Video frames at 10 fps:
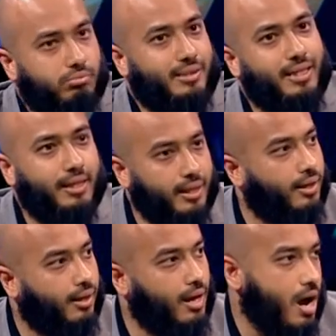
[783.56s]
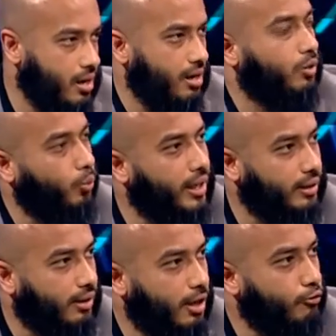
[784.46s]
sitting here, I can't wait
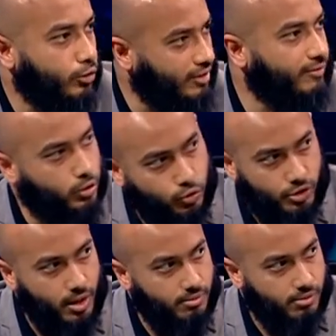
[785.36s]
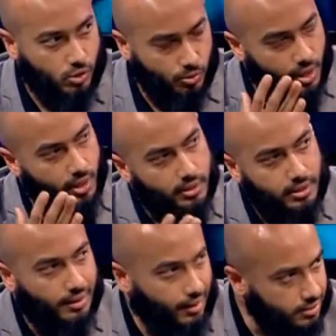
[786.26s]
for the event to start. So
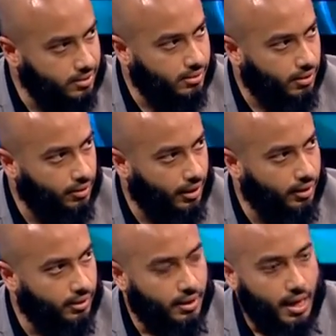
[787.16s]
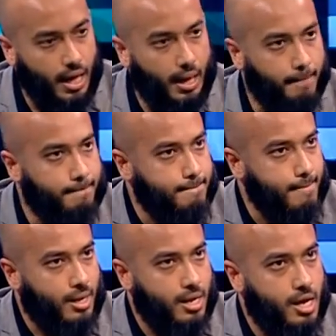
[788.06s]
tell us, okay,
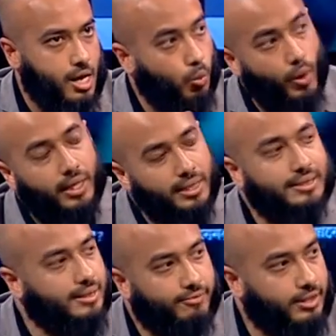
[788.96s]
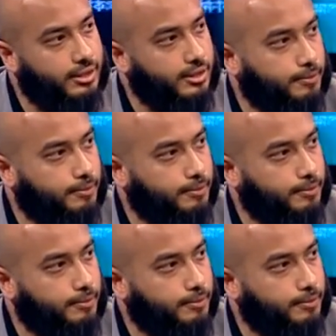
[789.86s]
when is the event?